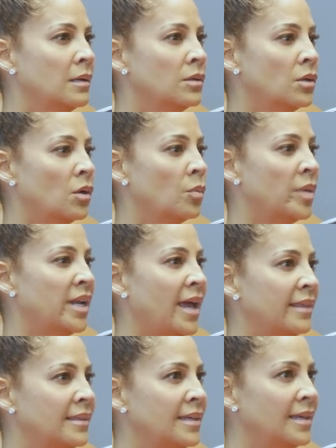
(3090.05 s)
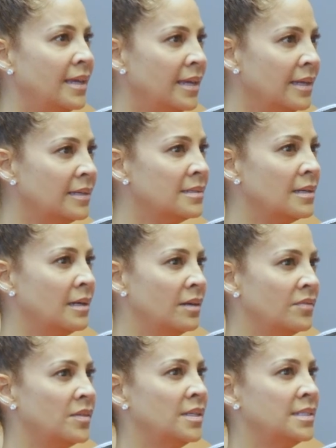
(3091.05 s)
you know but at the end
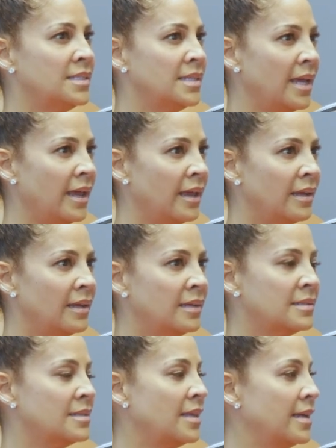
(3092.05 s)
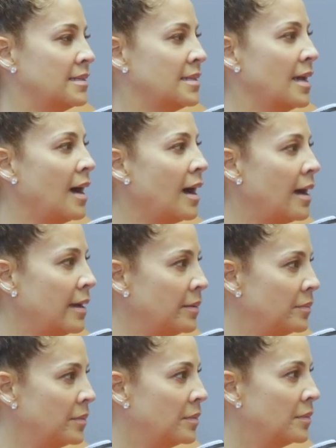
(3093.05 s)
of the day it's that
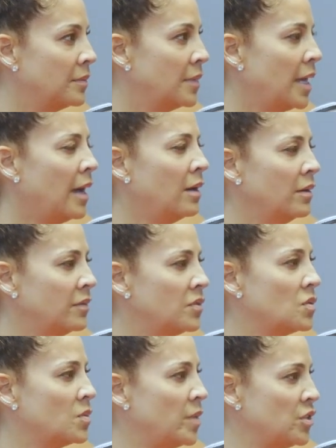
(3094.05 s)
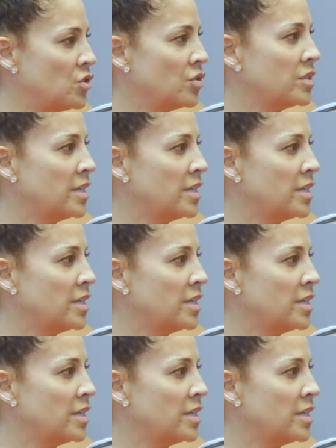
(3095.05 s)
time yeah how have you spent your